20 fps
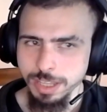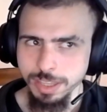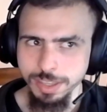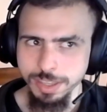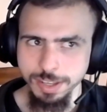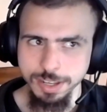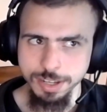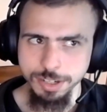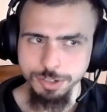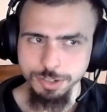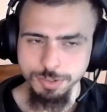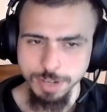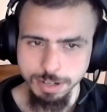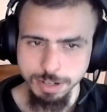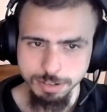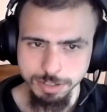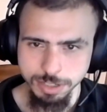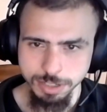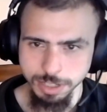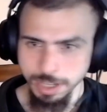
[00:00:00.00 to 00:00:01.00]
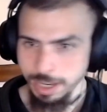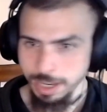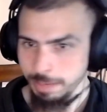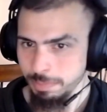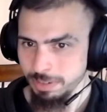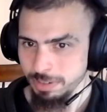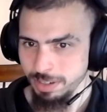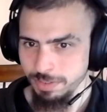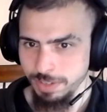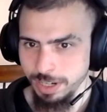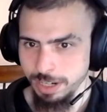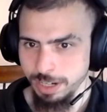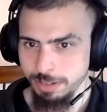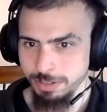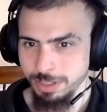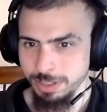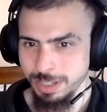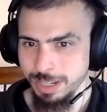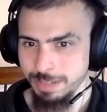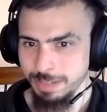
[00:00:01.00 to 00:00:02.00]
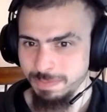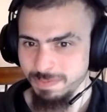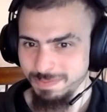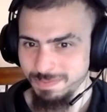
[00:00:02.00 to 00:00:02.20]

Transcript: the trailers and gameplay videos that